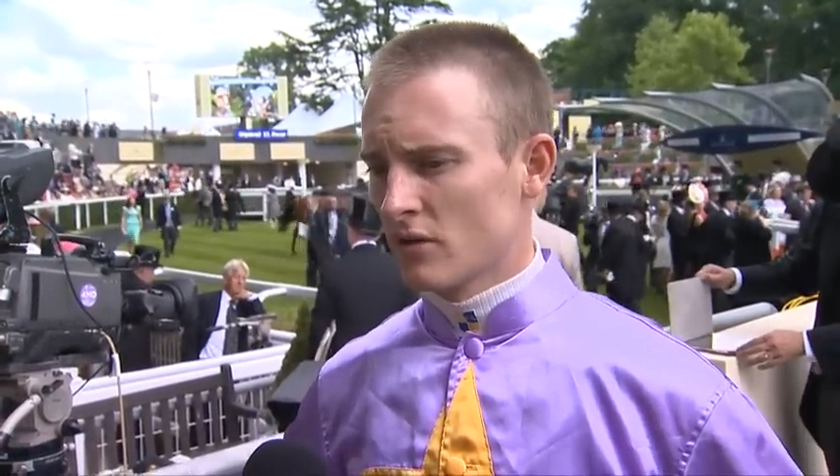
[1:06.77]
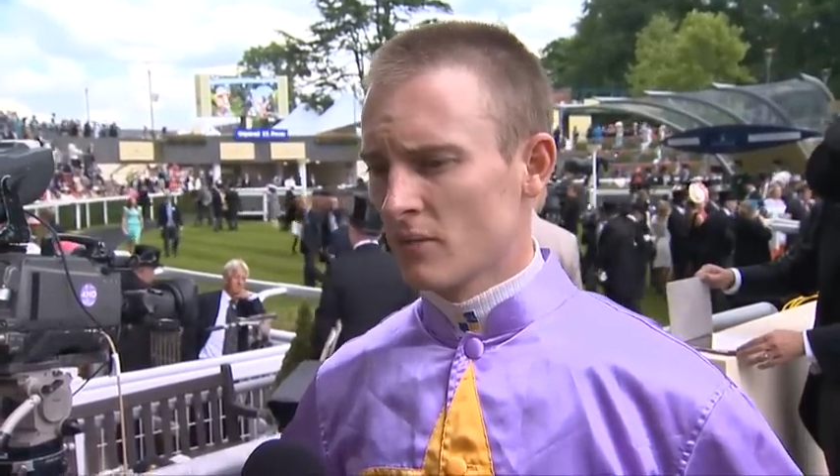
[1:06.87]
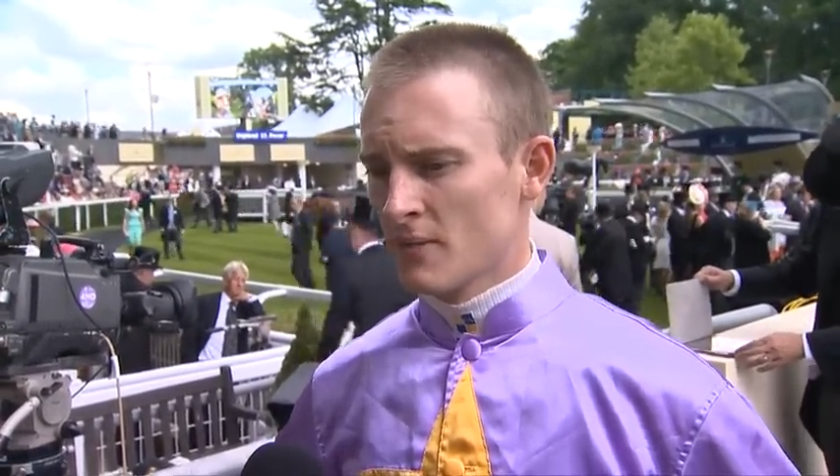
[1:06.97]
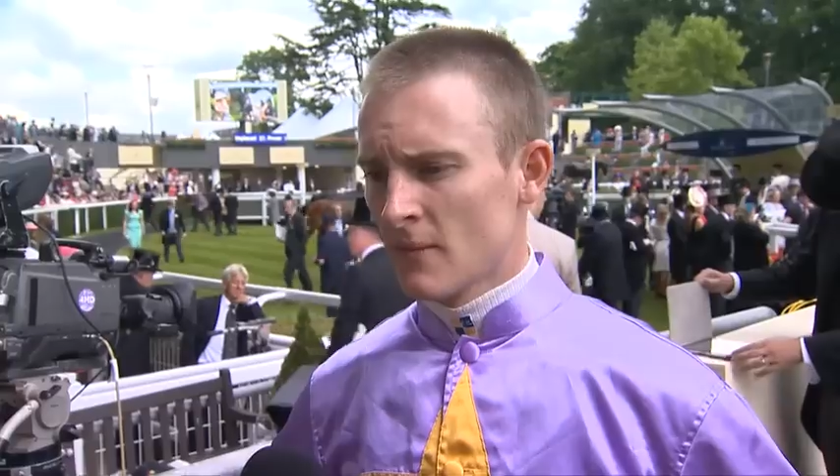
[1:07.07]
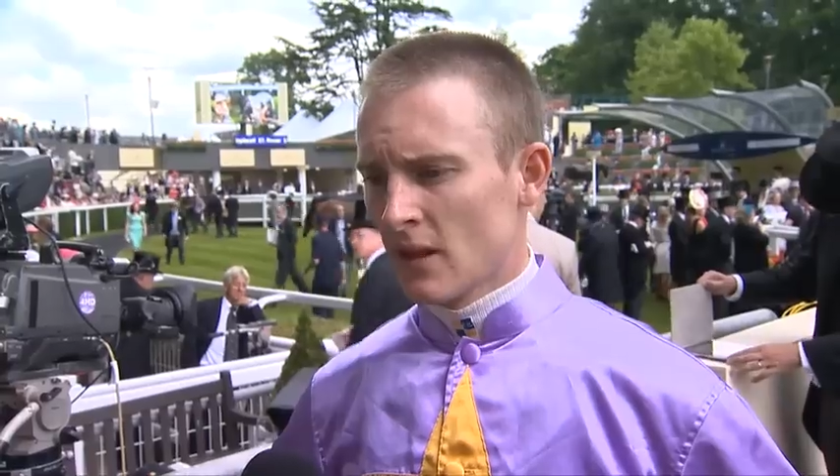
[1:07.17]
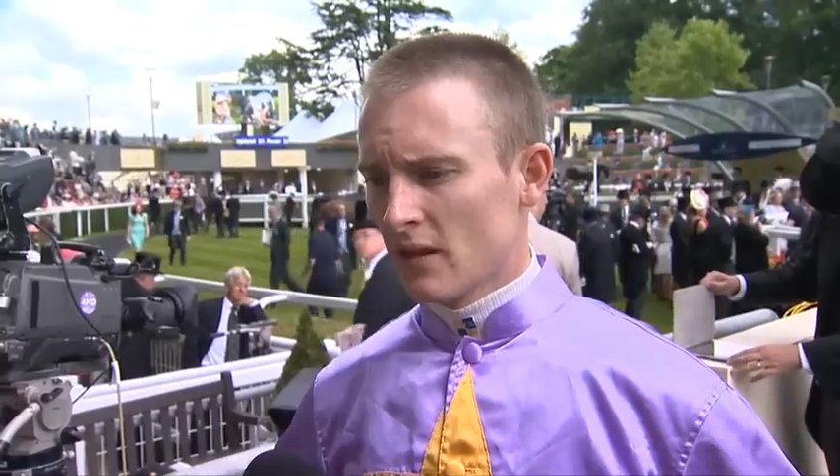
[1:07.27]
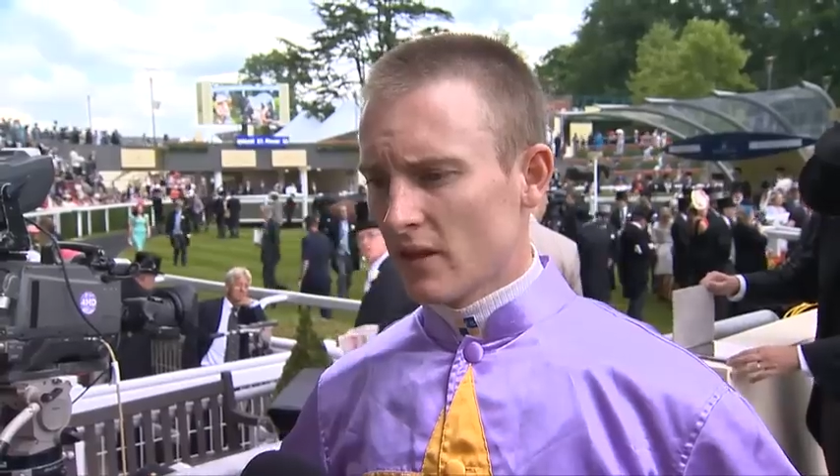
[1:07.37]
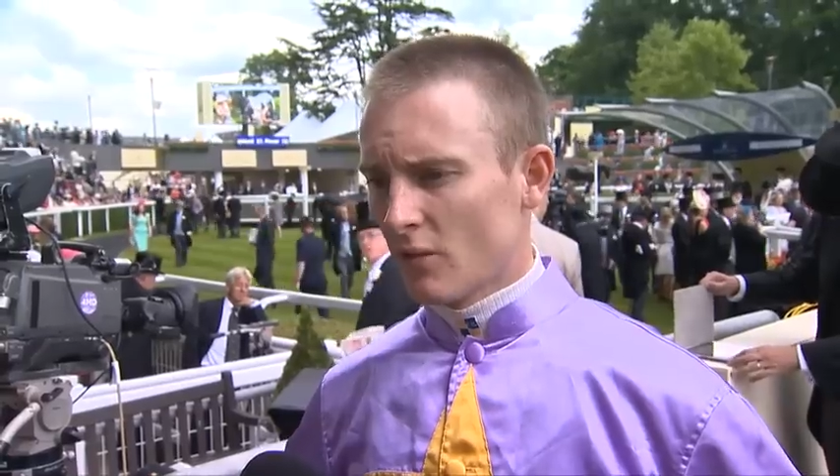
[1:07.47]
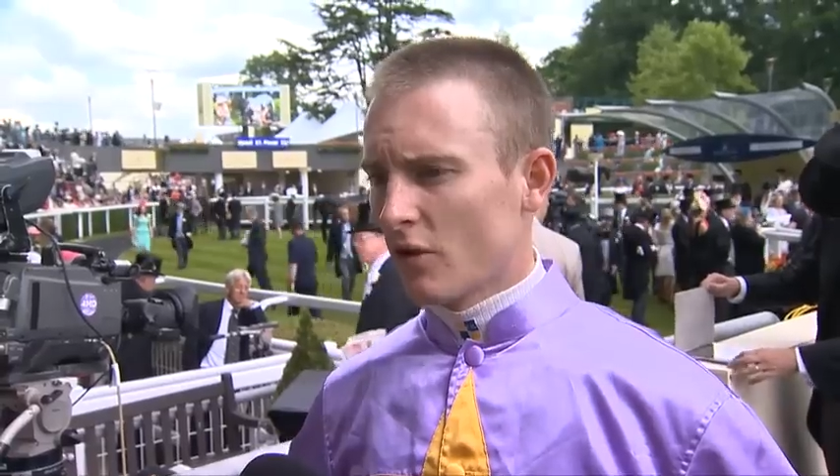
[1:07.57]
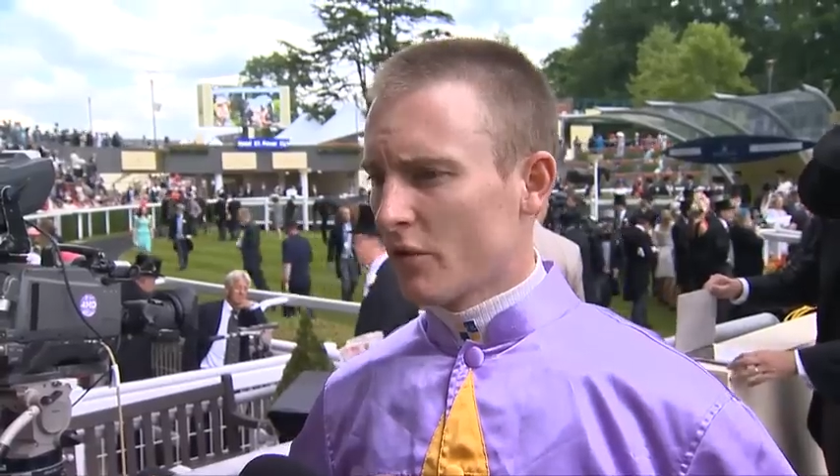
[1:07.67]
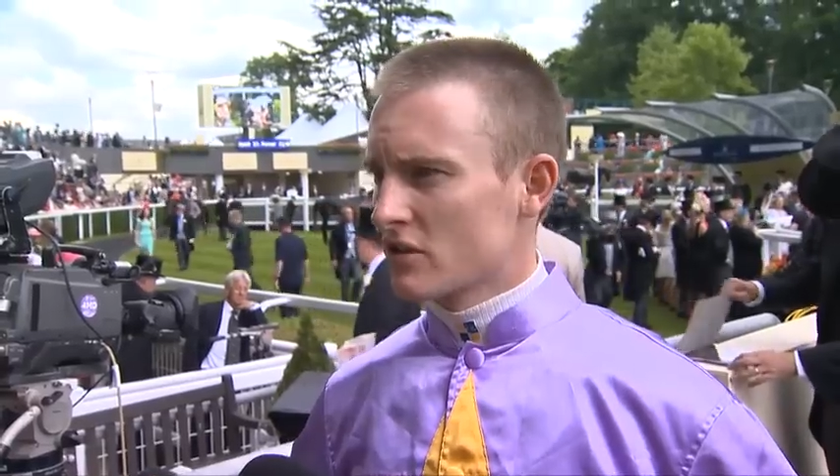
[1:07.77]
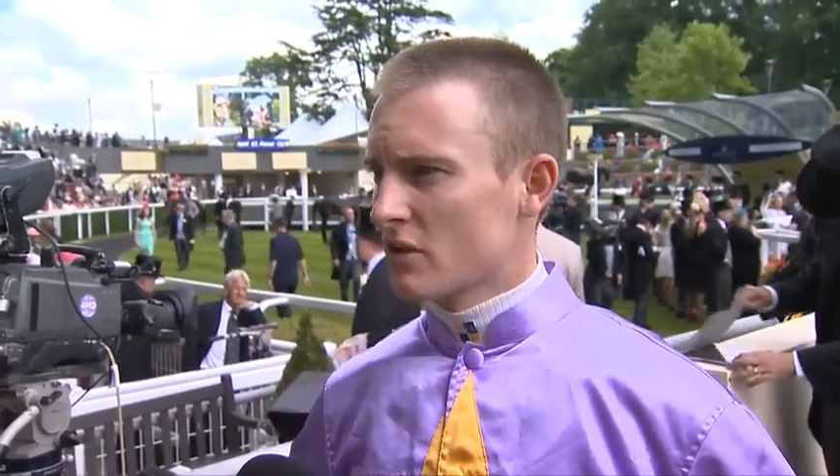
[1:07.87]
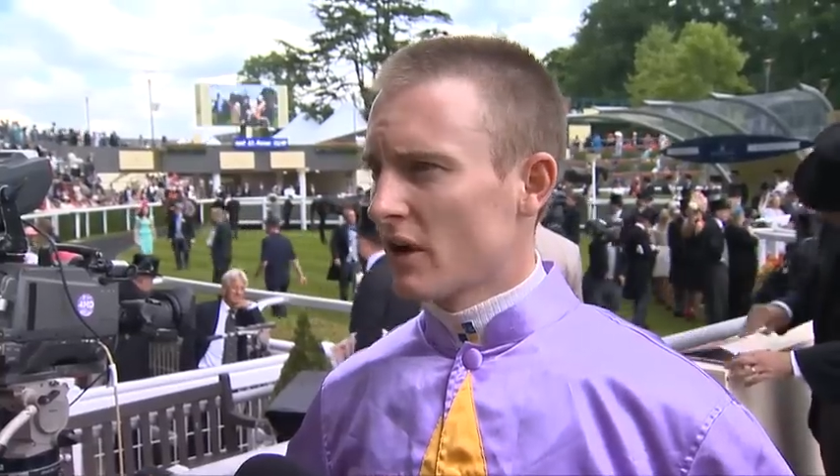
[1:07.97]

And then when I pressed the